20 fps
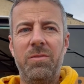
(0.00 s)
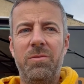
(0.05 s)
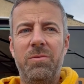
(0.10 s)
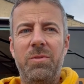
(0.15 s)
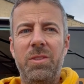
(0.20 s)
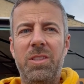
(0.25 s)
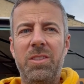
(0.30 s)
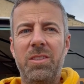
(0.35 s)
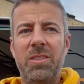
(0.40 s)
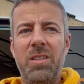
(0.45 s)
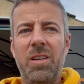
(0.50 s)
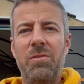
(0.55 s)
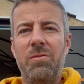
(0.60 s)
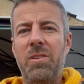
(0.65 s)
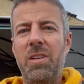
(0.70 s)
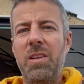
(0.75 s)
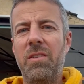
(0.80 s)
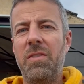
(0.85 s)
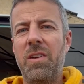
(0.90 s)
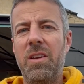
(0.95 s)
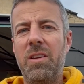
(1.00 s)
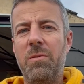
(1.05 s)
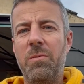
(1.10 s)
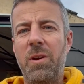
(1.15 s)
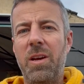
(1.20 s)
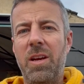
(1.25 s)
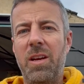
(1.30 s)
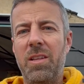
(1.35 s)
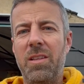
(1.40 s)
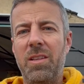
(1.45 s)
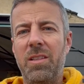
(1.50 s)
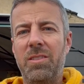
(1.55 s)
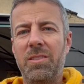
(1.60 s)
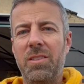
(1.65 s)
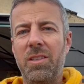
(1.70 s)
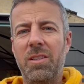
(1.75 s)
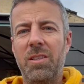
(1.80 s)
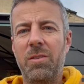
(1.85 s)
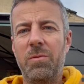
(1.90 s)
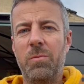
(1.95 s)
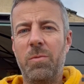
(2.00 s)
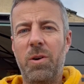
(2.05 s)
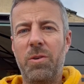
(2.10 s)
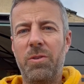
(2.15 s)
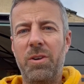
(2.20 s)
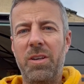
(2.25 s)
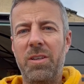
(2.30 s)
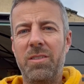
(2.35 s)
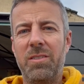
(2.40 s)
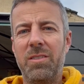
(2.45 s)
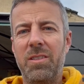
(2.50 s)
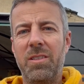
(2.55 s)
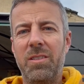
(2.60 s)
we just don't live anywhere that's going to warrant